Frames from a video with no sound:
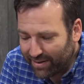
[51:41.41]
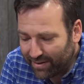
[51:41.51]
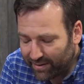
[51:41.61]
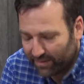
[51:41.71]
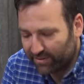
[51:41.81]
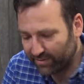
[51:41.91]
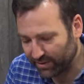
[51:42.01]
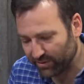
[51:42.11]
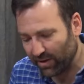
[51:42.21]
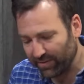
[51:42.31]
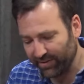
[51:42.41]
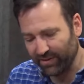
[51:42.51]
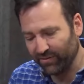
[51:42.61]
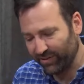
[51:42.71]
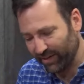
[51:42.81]
and that there's there's all these
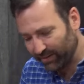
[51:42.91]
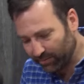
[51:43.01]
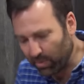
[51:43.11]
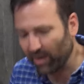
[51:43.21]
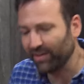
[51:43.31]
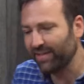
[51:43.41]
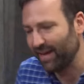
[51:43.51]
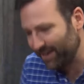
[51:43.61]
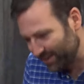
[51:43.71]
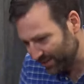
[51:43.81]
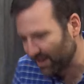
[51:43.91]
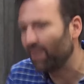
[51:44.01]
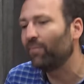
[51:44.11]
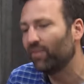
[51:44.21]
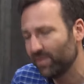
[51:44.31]
interesting policy ideas that
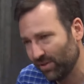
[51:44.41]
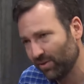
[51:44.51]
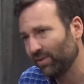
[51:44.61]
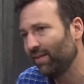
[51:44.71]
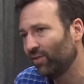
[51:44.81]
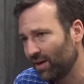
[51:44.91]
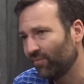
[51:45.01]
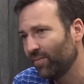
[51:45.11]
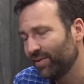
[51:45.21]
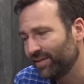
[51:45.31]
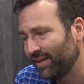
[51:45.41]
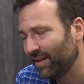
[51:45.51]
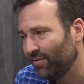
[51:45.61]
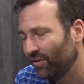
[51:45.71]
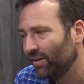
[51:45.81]
come from the local level, come from the state
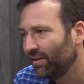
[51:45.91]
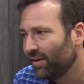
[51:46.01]
level.